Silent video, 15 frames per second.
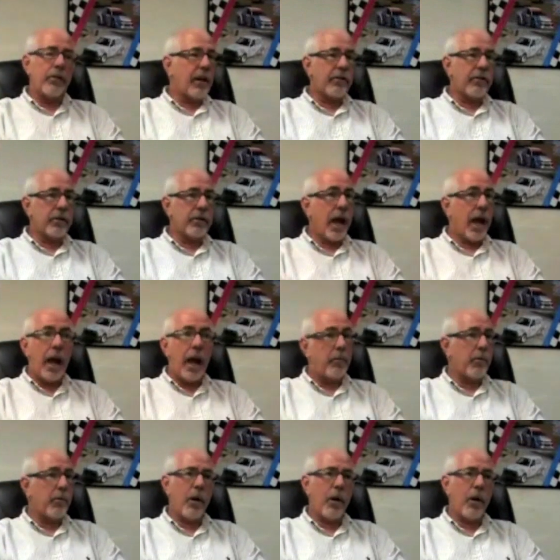said, yeah,
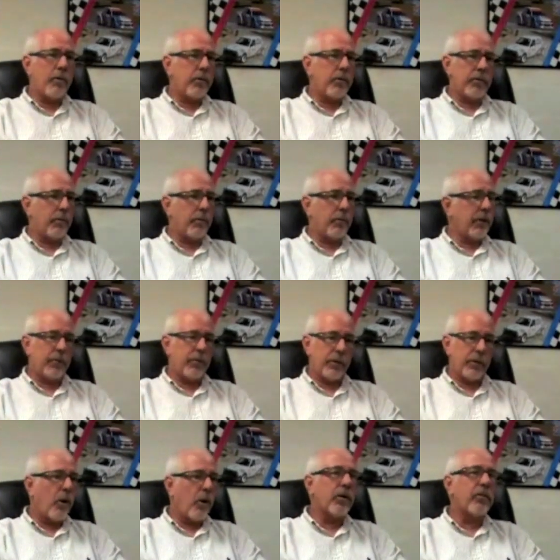we want to
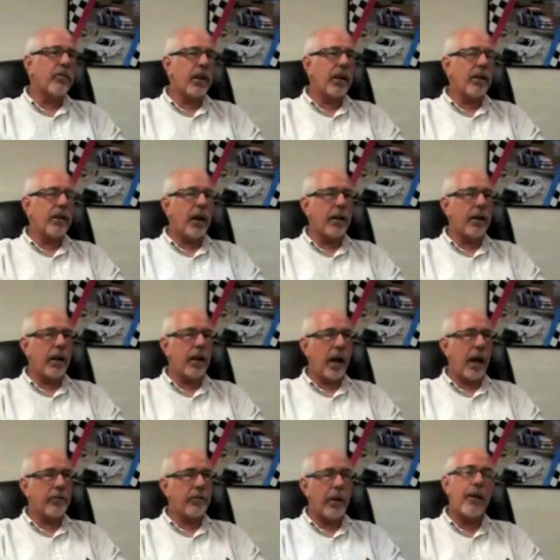count us in, and
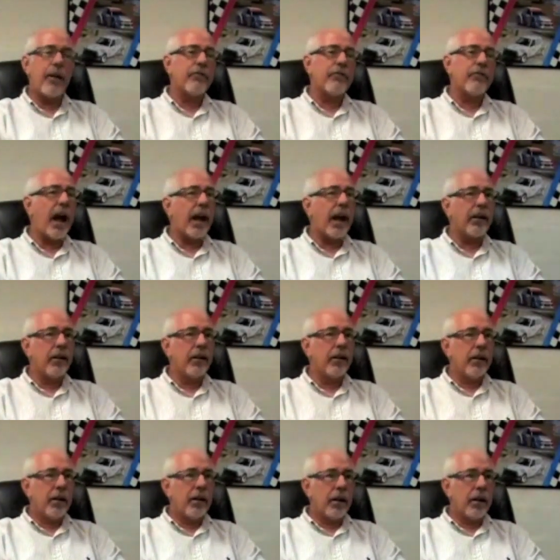as a matter of fact,
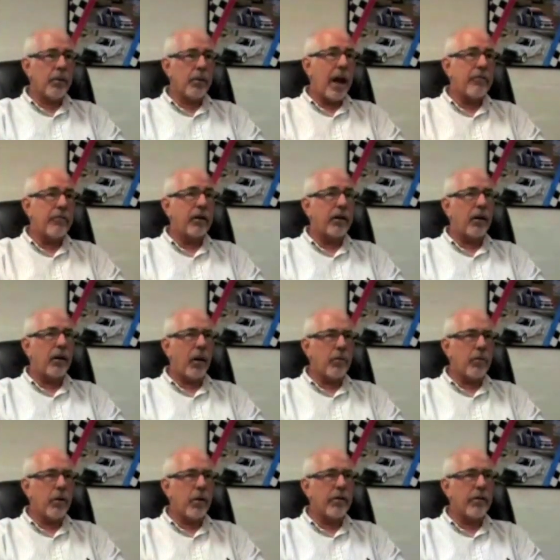we have an
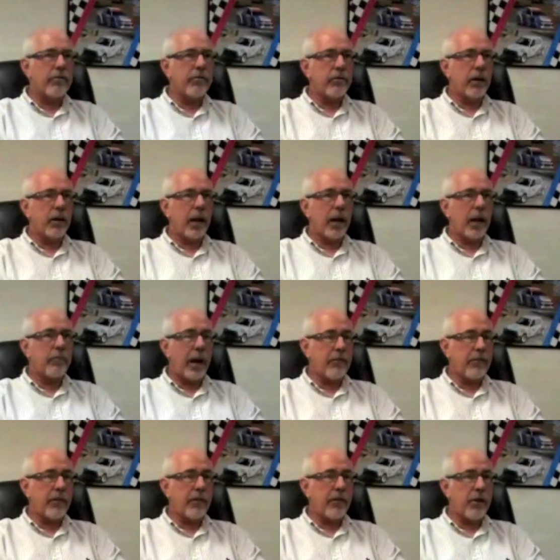automotive
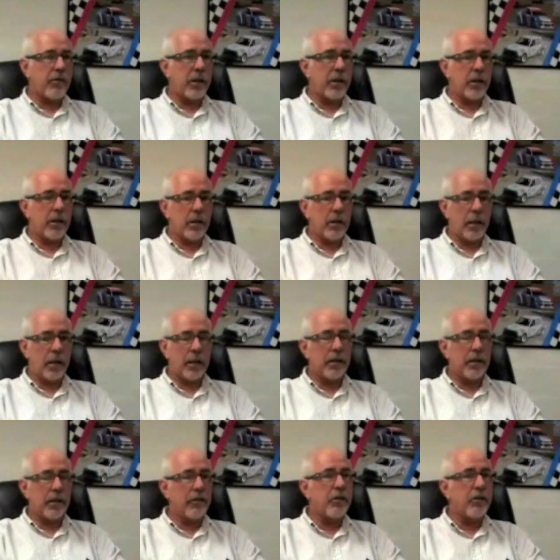manufacturing
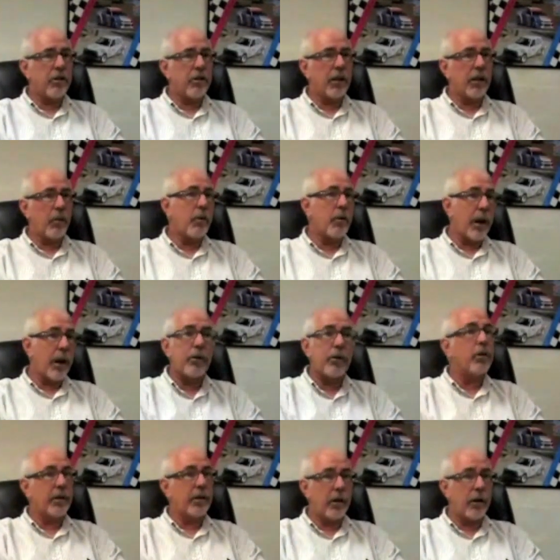division that we would like
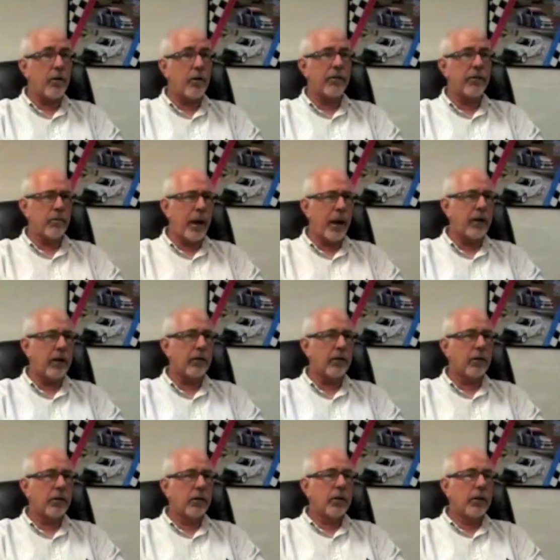you to take over as well.
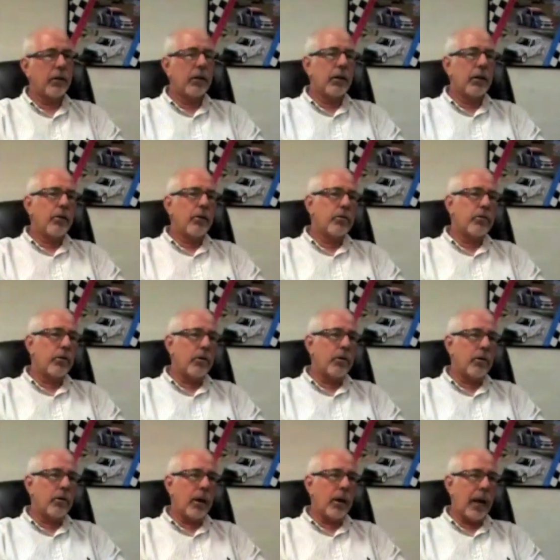
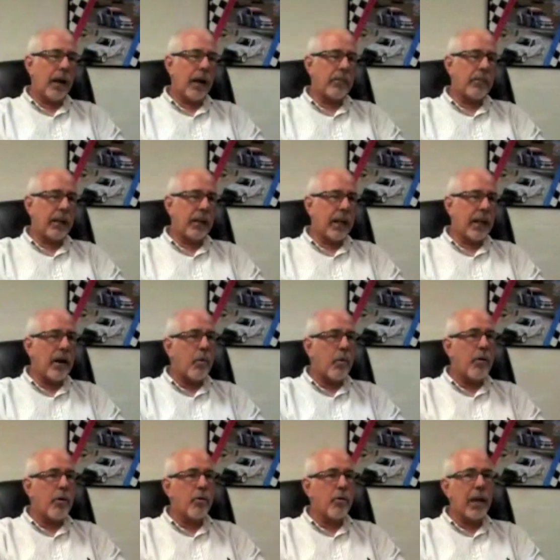So it kind of
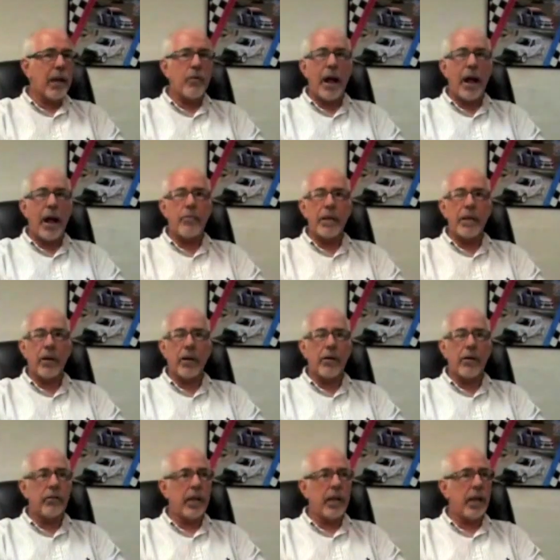worked really well
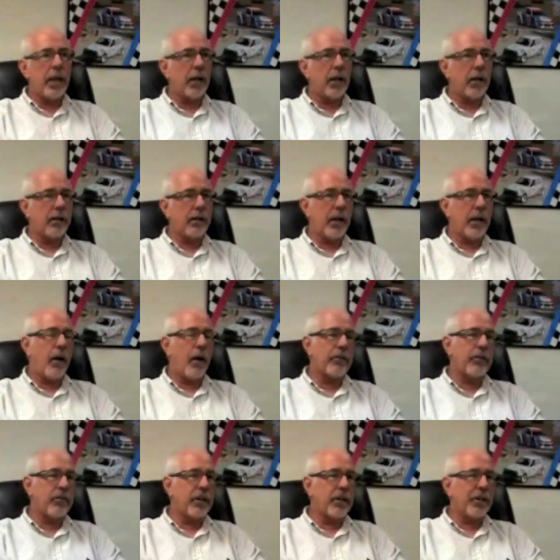because they
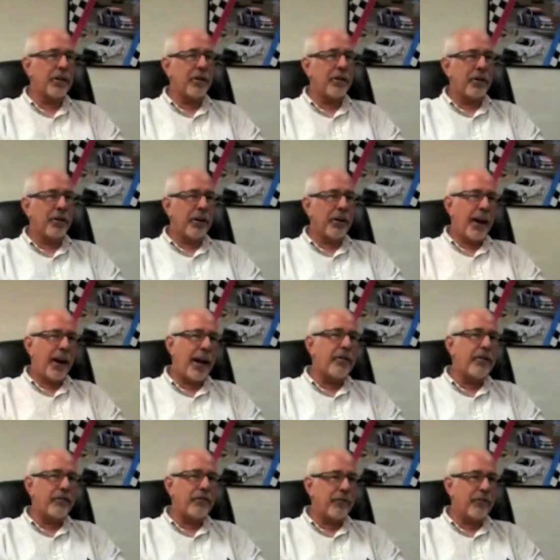obviously
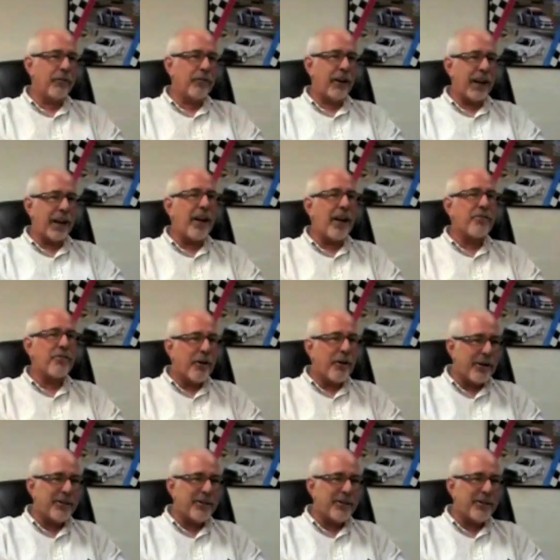had the financial